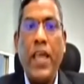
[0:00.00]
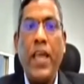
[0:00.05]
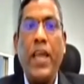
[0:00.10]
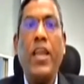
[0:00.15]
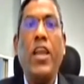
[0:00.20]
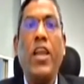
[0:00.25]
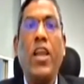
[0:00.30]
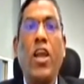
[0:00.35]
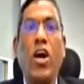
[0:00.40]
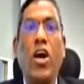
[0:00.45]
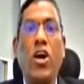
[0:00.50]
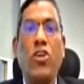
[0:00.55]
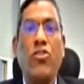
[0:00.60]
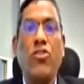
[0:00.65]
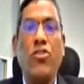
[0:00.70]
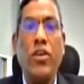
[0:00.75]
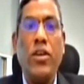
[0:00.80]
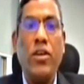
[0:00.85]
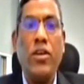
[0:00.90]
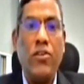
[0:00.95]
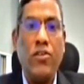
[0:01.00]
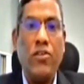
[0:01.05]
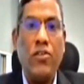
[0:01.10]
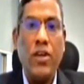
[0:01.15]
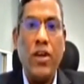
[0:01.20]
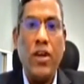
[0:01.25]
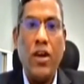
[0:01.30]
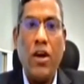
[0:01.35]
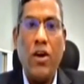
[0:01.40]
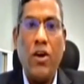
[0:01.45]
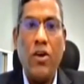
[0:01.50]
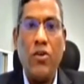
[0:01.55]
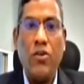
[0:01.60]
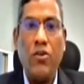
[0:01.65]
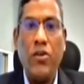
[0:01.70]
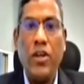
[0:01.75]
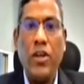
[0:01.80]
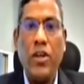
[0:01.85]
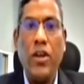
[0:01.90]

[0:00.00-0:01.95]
any large industrial house,